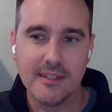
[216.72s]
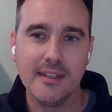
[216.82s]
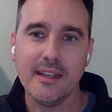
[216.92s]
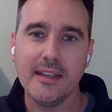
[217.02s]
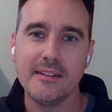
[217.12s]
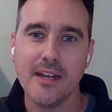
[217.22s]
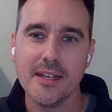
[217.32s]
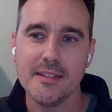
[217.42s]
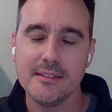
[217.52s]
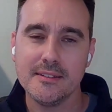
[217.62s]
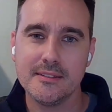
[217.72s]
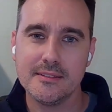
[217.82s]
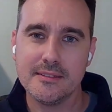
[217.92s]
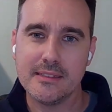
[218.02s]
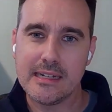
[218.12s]
and I
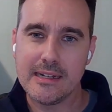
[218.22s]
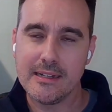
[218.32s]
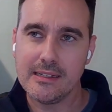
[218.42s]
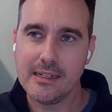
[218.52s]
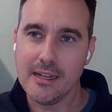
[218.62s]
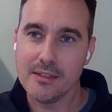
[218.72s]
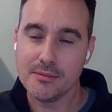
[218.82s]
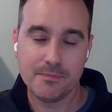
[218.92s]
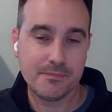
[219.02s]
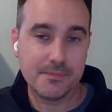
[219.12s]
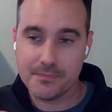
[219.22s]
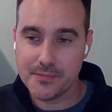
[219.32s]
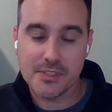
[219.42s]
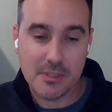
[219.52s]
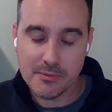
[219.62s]

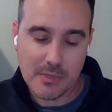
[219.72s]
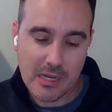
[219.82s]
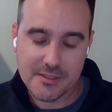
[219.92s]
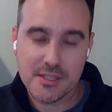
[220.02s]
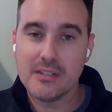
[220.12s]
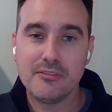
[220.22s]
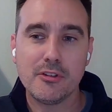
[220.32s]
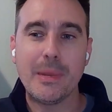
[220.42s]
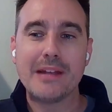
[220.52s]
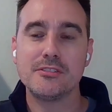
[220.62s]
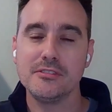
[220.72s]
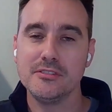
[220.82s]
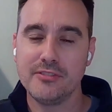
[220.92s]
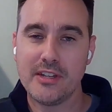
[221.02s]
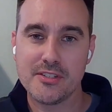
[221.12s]
signed up for a bachelor
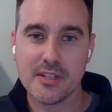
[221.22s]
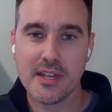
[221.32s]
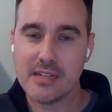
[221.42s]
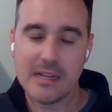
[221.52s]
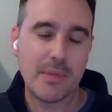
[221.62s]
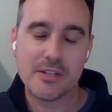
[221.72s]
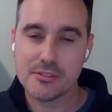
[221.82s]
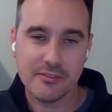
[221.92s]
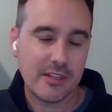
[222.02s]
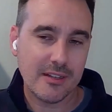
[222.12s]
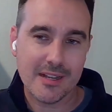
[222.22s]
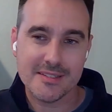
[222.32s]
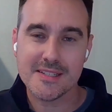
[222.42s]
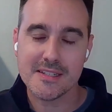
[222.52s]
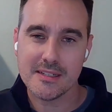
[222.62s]
of
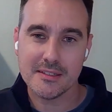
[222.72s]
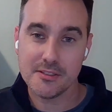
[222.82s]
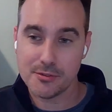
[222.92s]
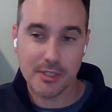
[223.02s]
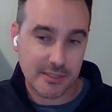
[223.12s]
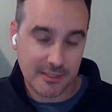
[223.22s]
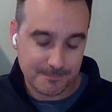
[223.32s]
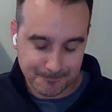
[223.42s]
IT in Australia,